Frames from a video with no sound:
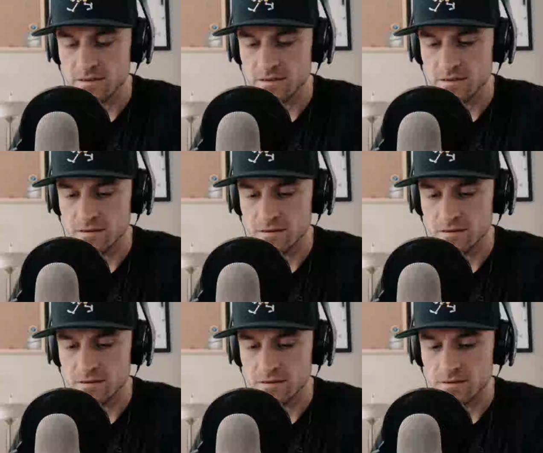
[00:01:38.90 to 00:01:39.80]

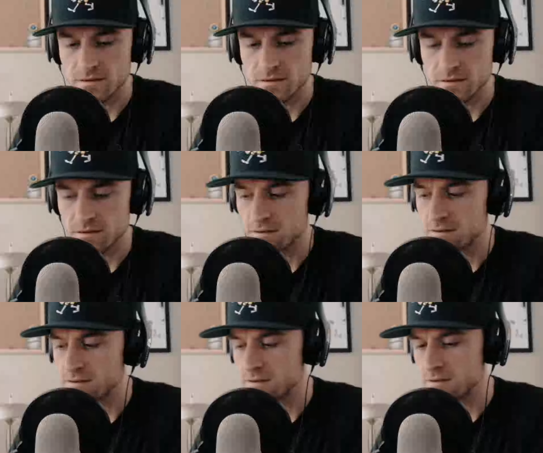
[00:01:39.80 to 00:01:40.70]

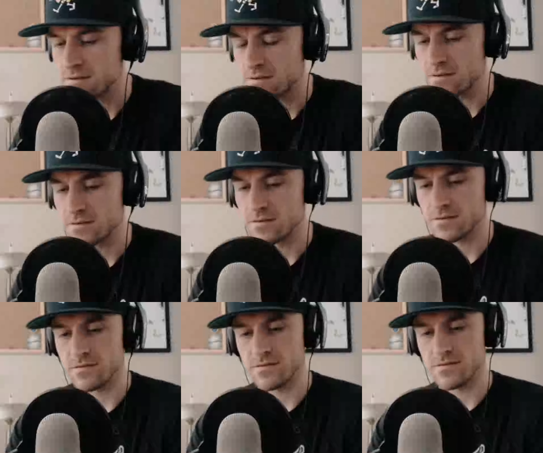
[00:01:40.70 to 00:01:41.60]

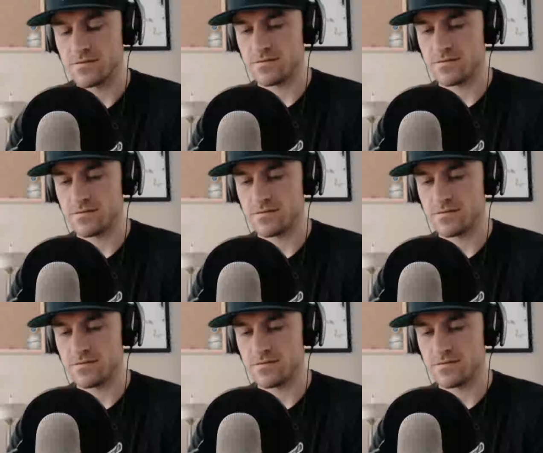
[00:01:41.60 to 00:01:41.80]
Nobody speaks.